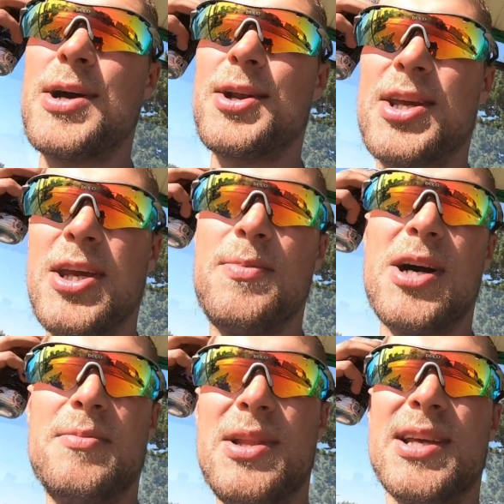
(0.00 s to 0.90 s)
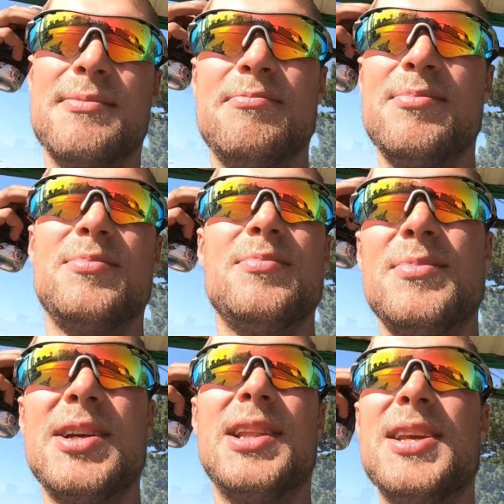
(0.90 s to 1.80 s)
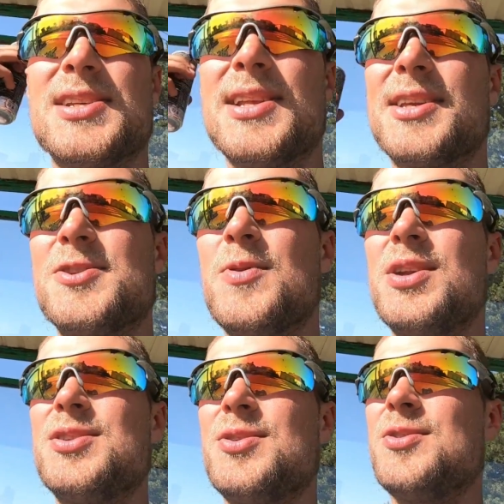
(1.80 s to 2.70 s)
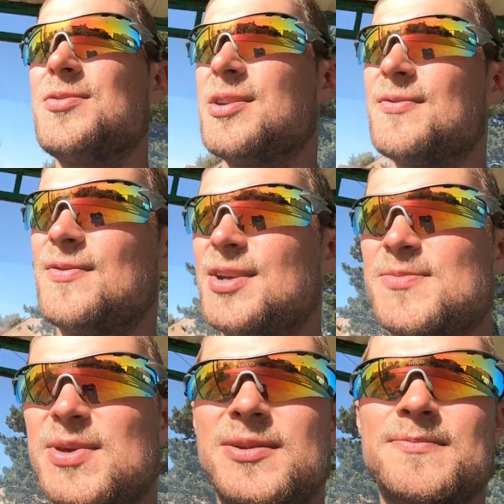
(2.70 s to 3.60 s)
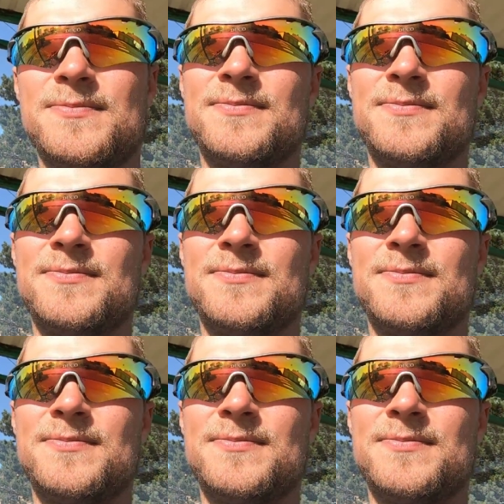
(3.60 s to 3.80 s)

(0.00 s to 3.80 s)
try to keep up like at least like 22, 23 speed.